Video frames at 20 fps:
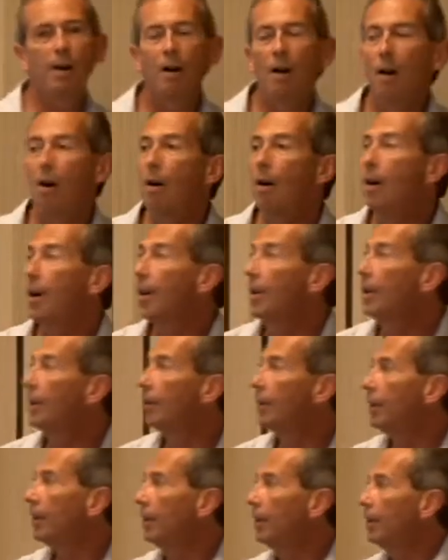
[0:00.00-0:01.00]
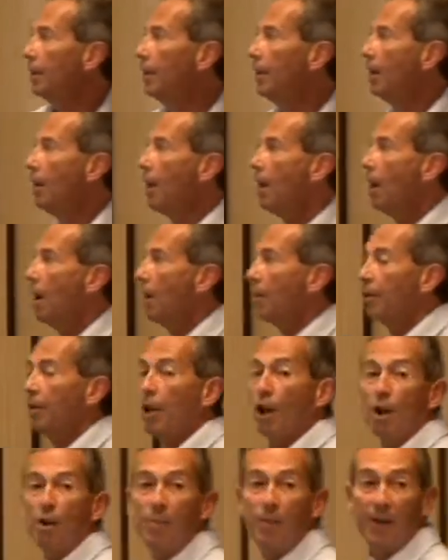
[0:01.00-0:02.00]
high
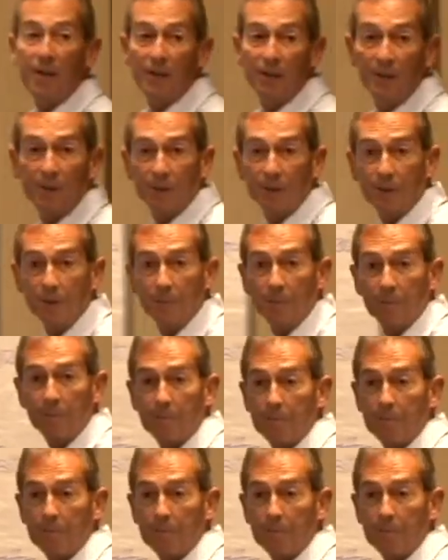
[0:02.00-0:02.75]
and low betas.